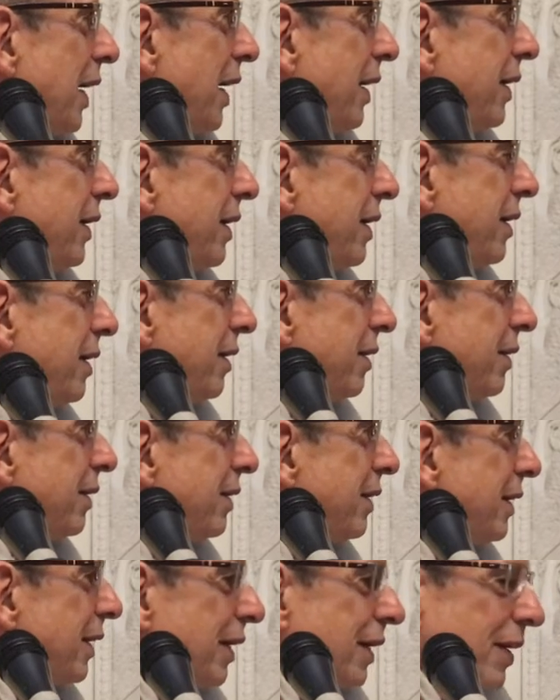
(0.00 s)
And
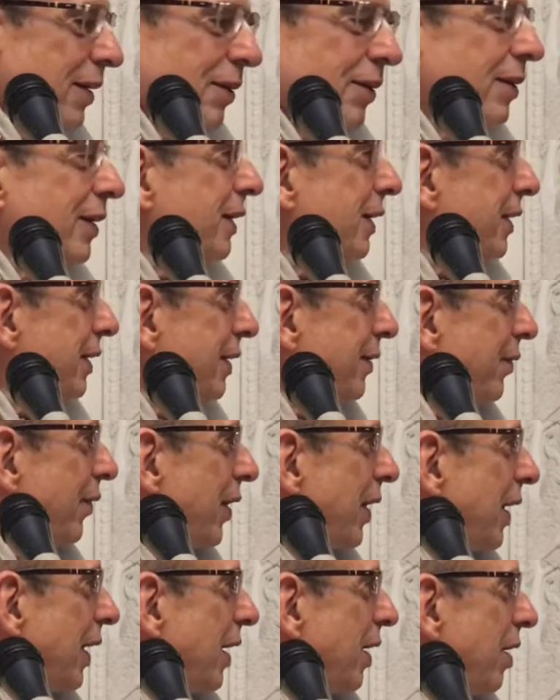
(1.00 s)
here,
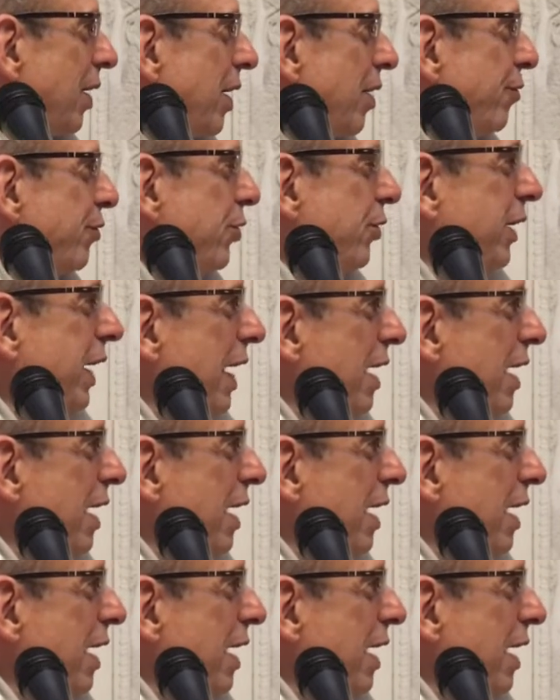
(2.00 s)
if you